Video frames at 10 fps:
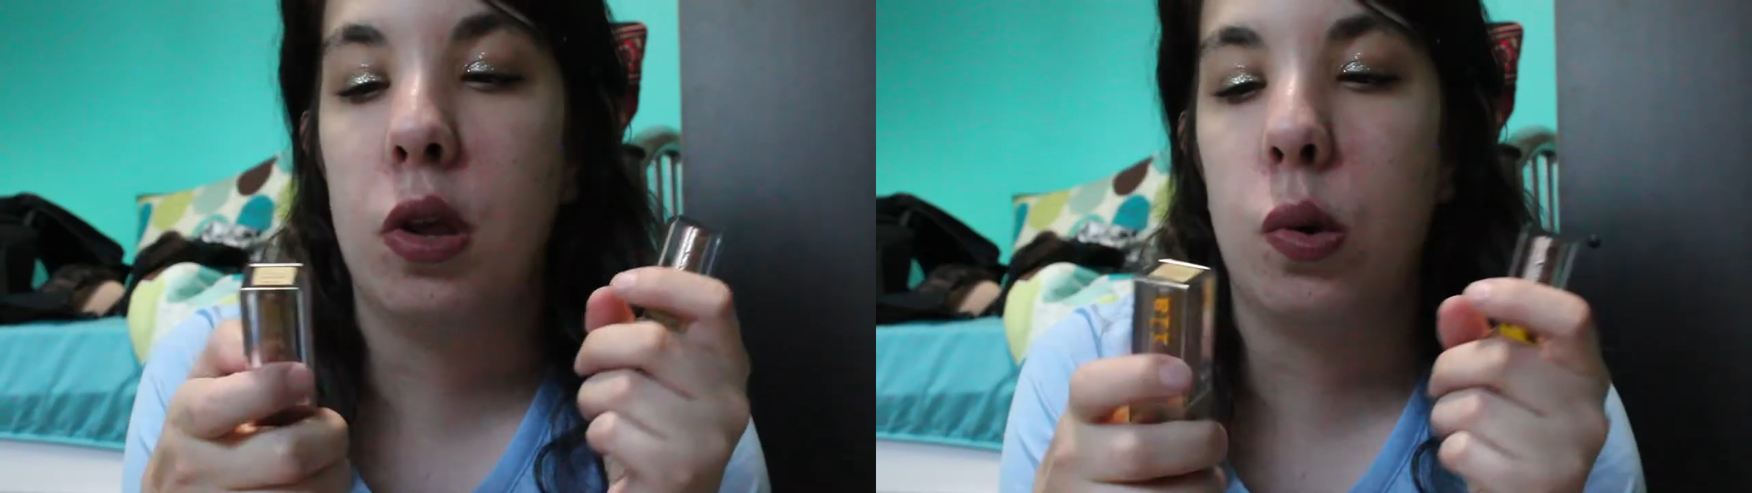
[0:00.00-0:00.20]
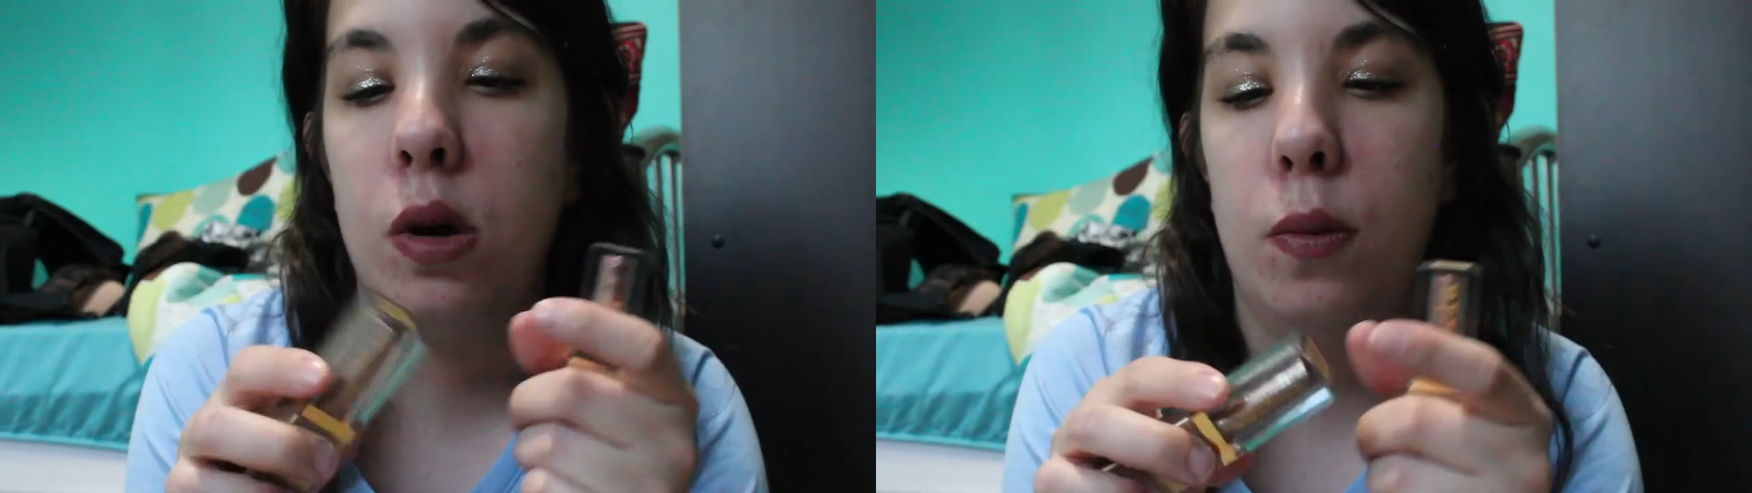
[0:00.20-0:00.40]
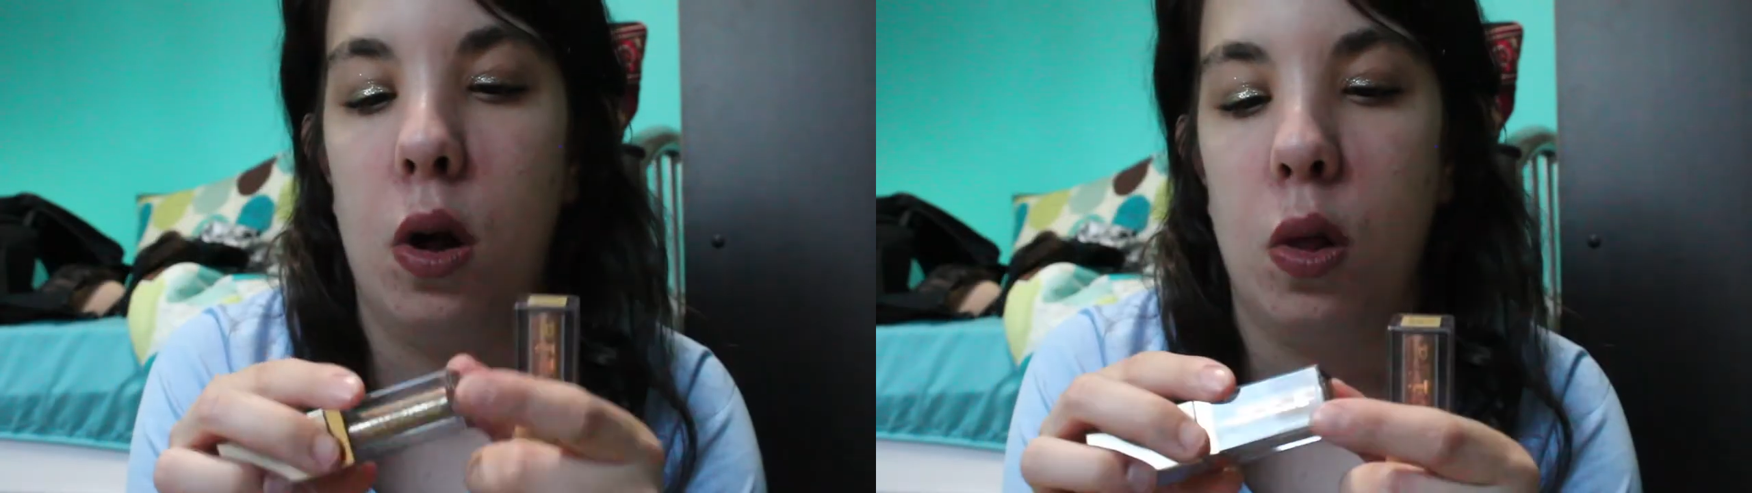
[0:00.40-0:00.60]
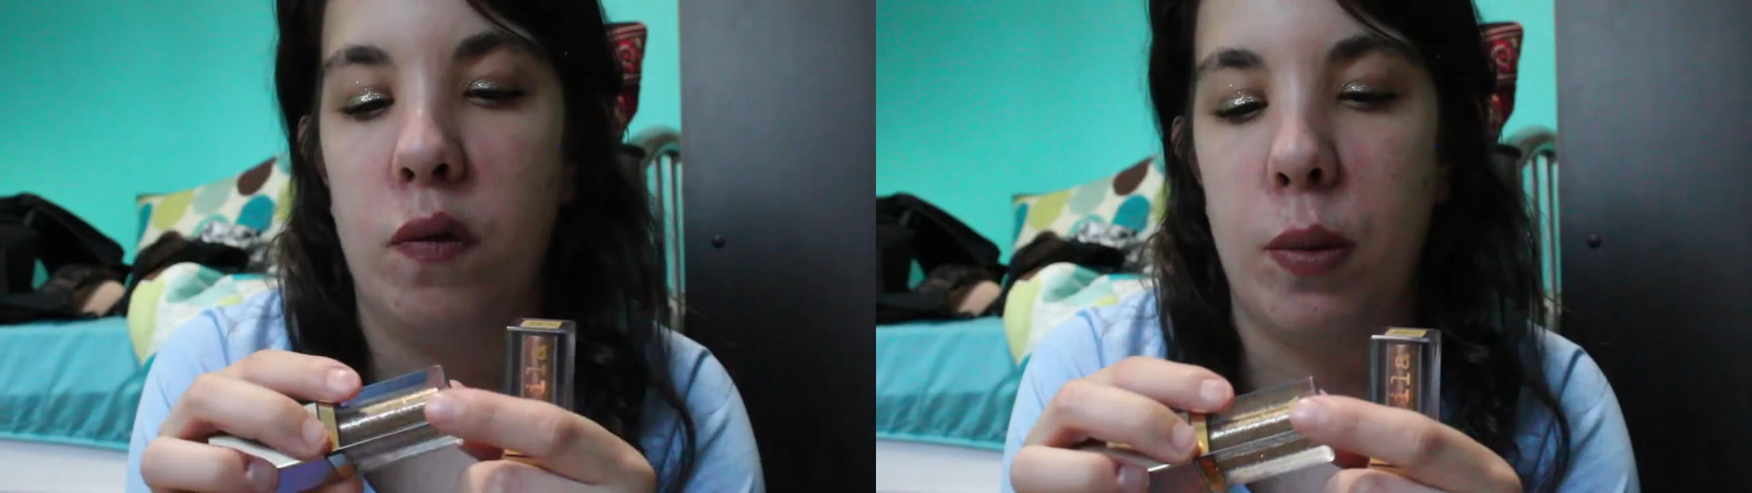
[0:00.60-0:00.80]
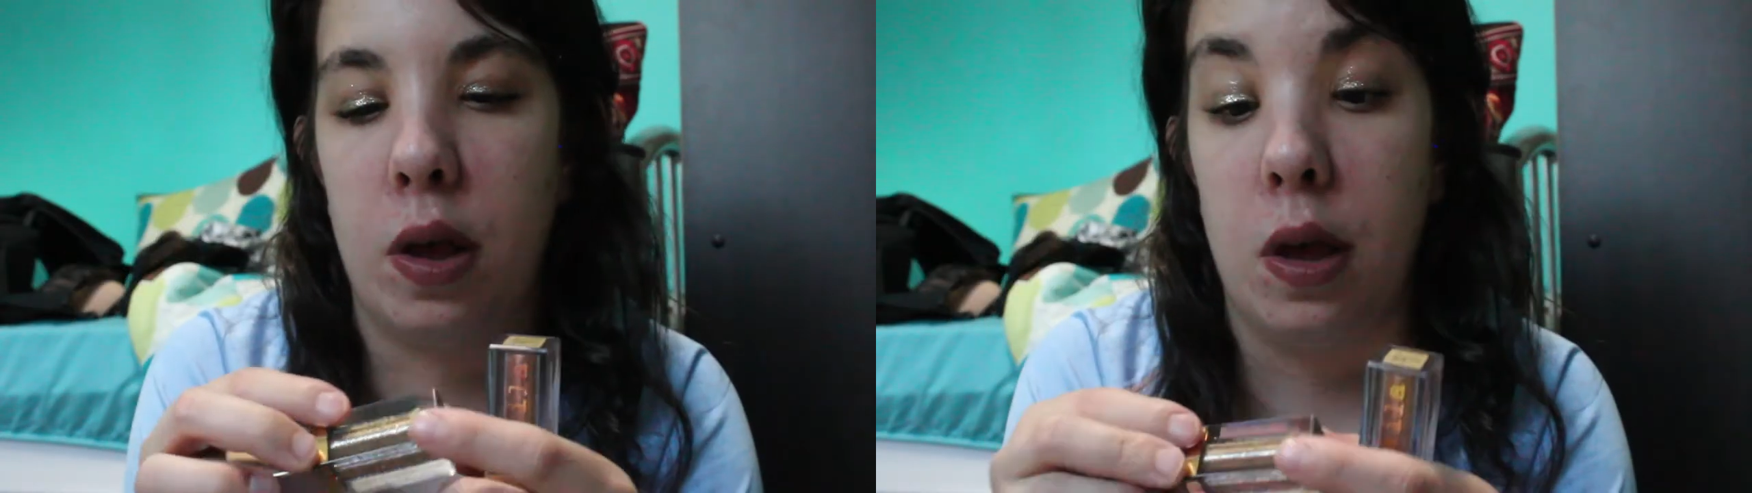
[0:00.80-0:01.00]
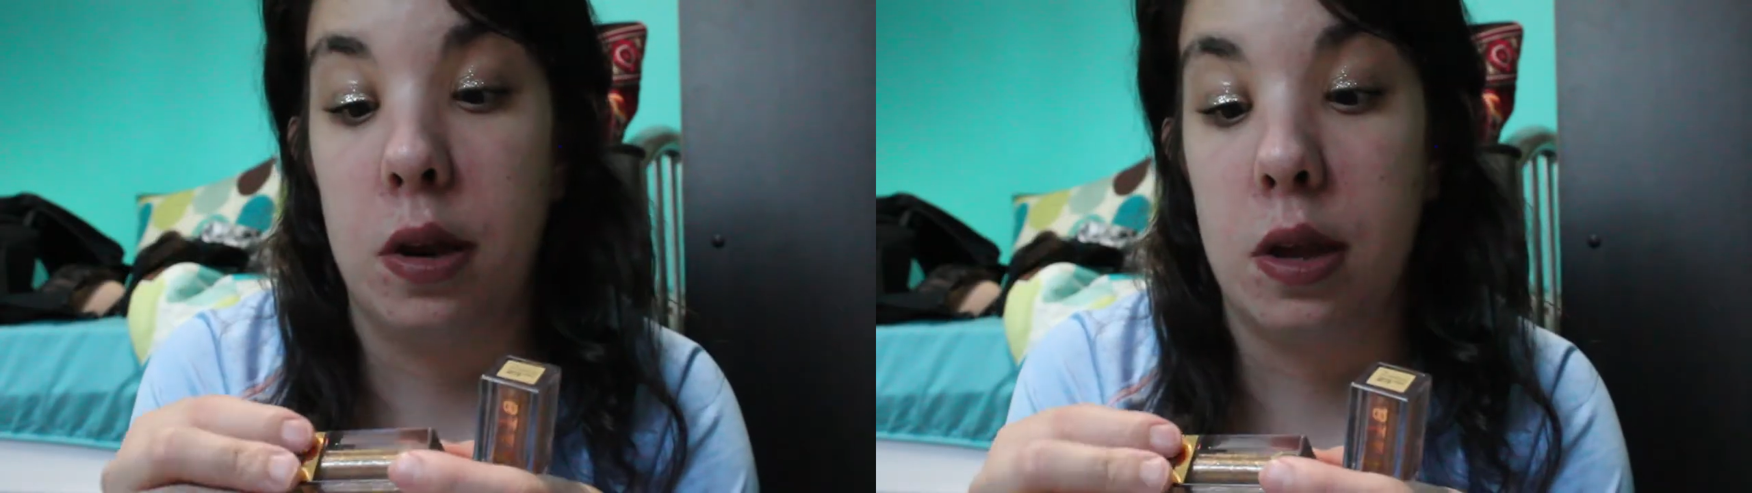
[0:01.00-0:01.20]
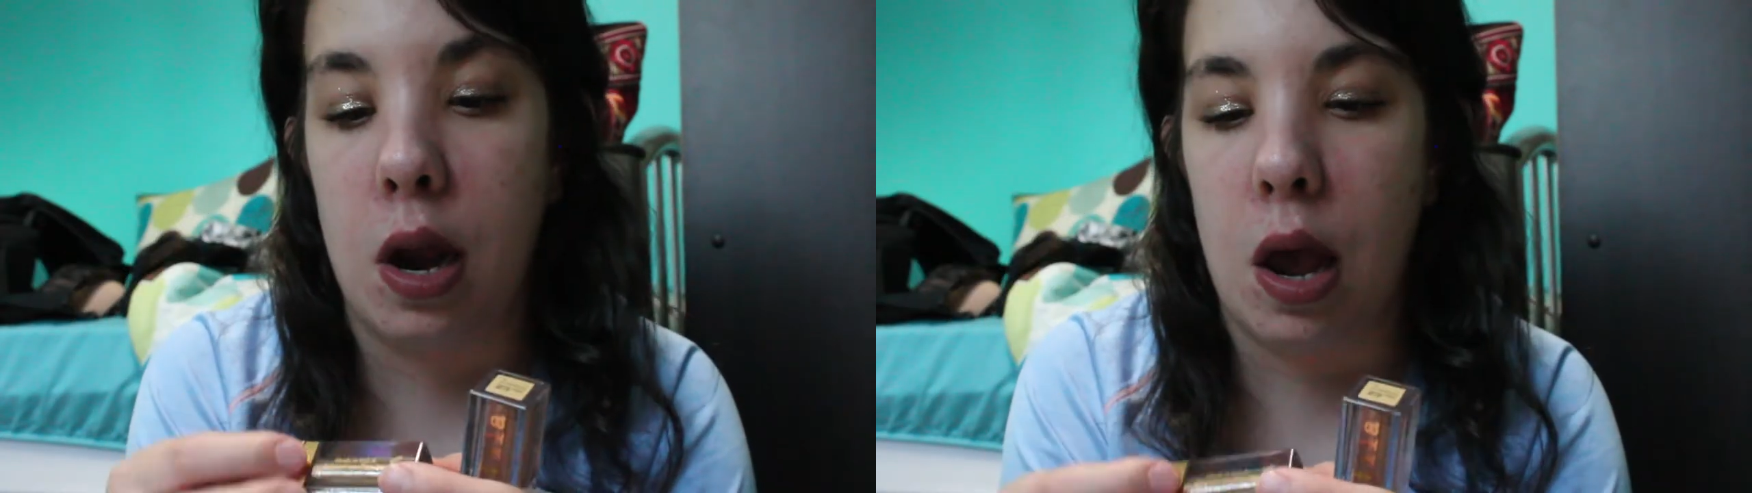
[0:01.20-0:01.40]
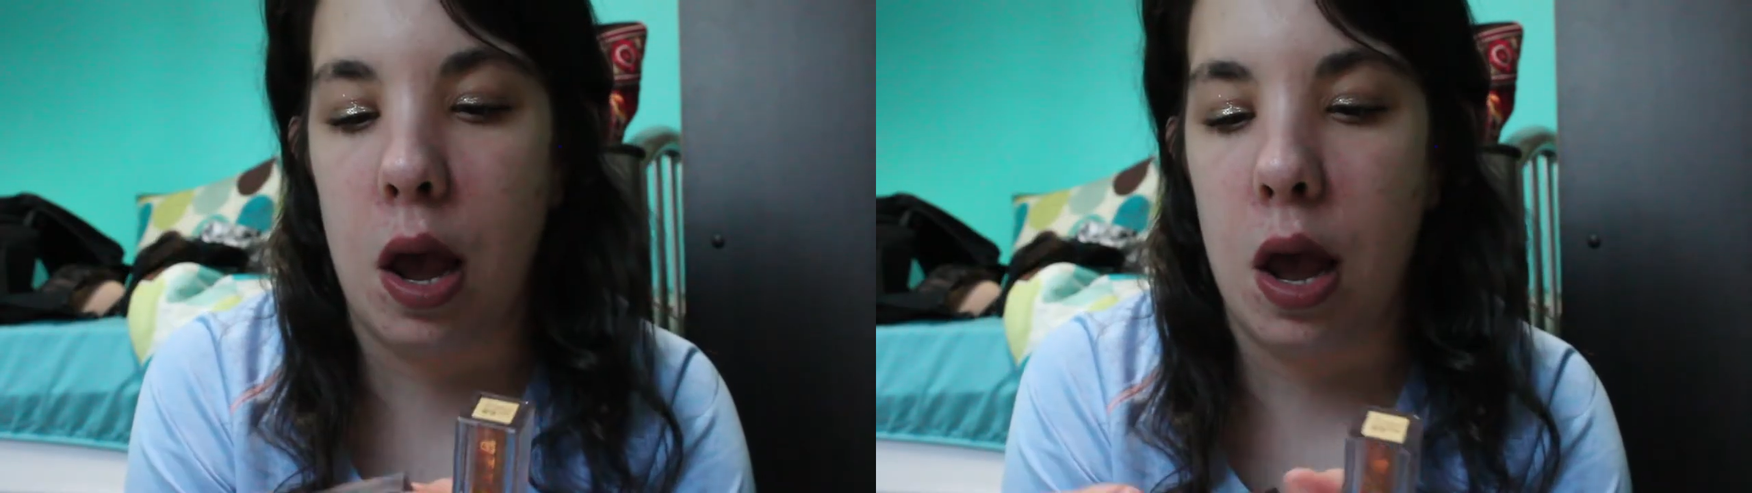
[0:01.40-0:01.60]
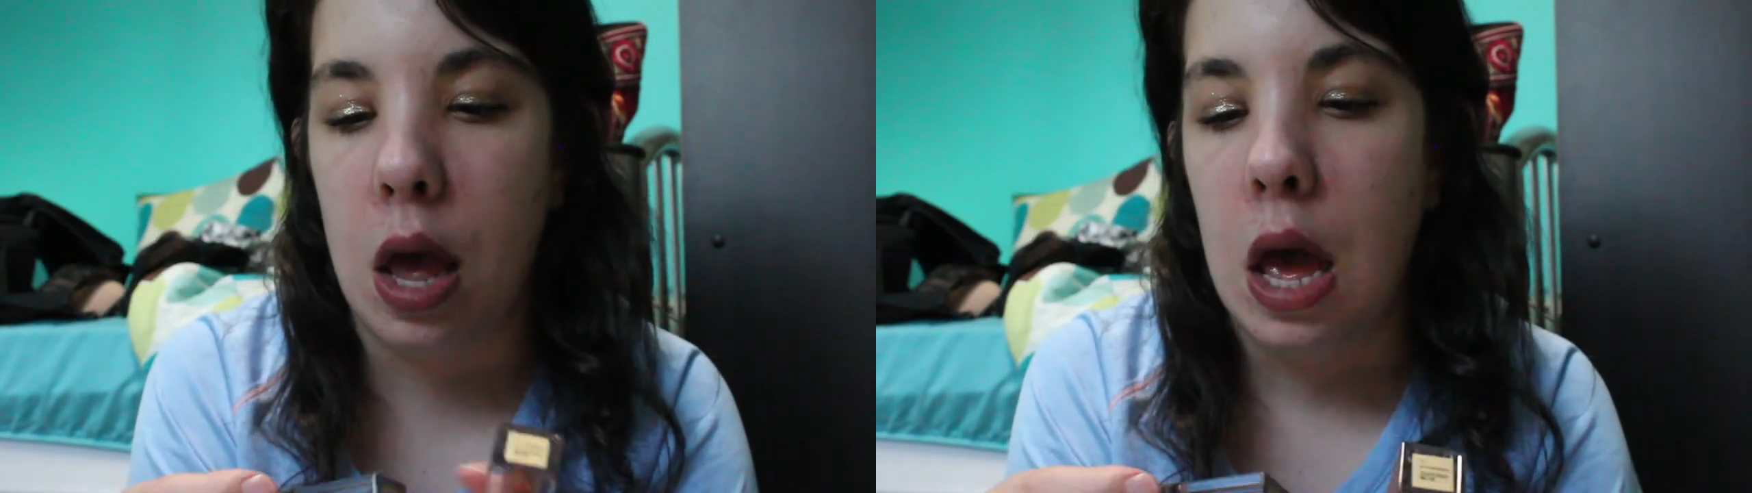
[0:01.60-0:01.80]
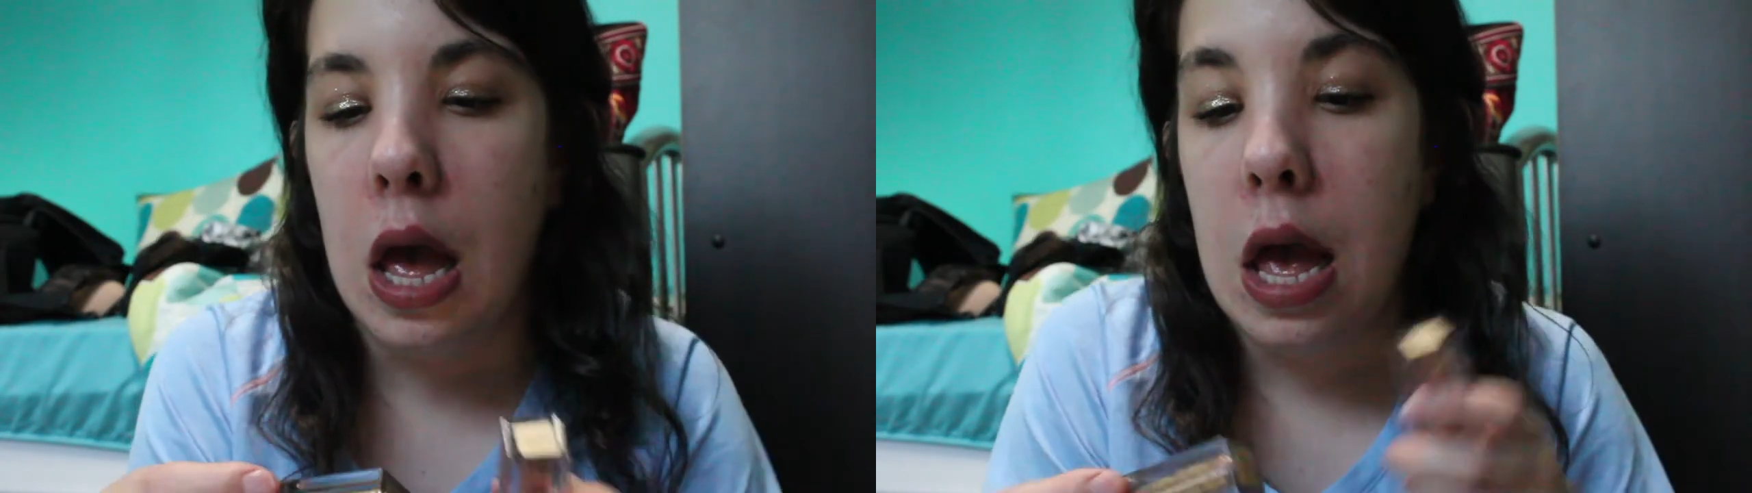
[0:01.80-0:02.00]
Storm all over my lid today